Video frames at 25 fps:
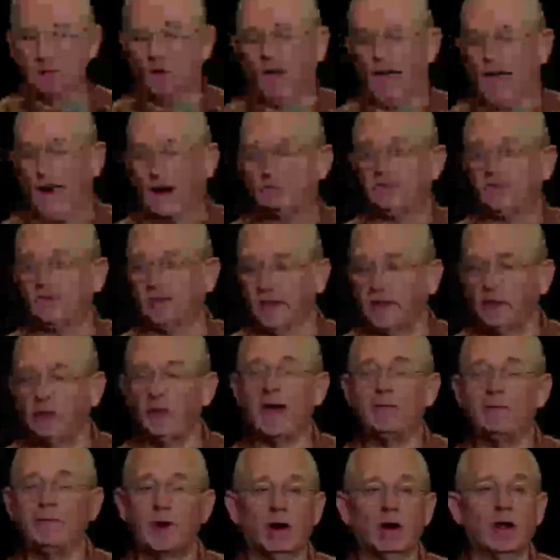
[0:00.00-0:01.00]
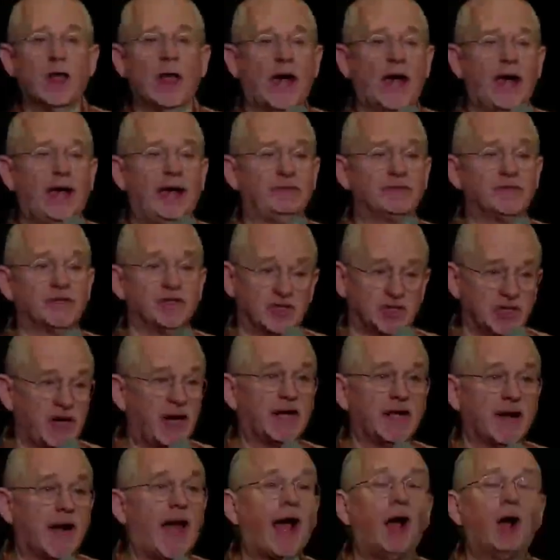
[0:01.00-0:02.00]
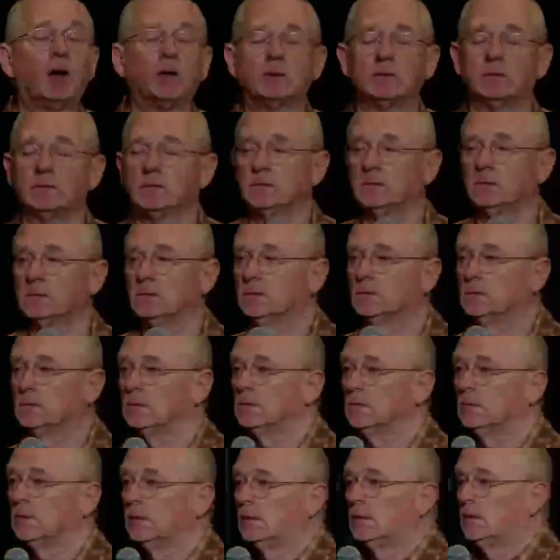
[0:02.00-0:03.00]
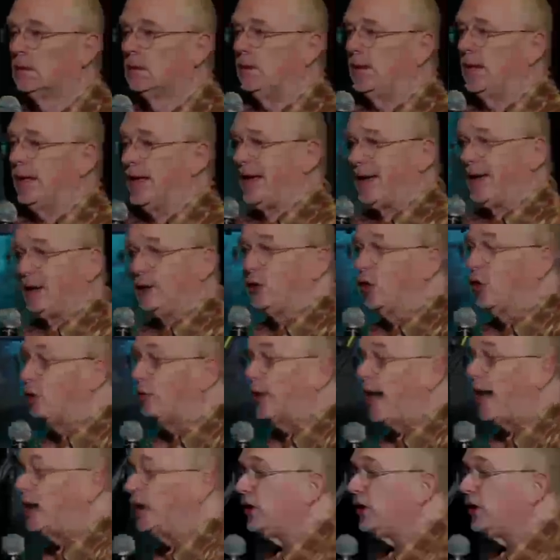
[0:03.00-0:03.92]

happily grab our lives and shake it out. And I don't know about